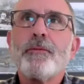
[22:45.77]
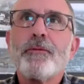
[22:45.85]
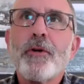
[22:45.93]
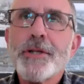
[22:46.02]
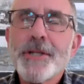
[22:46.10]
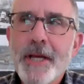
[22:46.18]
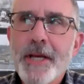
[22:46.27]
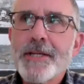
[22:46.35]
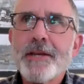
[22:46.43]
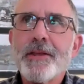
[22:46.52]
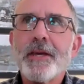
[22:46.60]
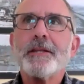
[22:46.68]
First
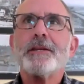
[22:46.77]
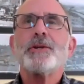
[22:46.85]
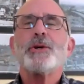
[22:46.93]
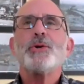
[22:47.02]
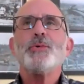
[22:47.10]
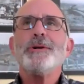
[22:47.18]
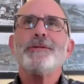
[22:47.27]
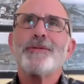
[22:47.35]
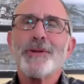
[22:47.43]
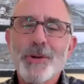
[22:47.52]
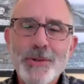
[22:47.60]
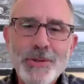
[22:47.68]
easy thing to do
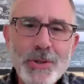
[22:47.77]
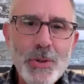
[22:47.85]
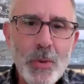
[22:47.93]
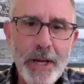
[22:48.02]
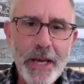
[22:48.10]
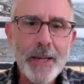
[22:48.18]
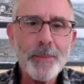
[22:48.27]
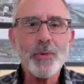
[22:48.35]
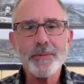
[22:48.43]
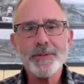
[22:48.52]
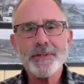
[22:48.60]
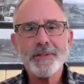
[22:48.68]
for those who are
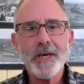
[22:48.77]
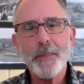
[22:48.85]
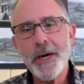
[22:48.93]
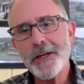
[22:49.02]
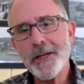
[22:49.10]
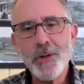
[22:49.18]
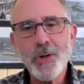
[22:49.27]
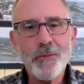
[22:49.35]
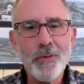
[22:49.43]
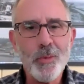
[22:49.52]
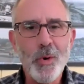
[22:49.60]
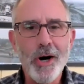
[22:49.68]
able is come out here, go
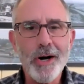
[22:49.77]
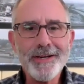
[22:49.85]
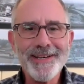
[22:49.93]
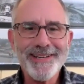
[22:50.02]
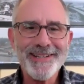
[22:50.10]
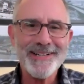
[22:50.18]
for a walk,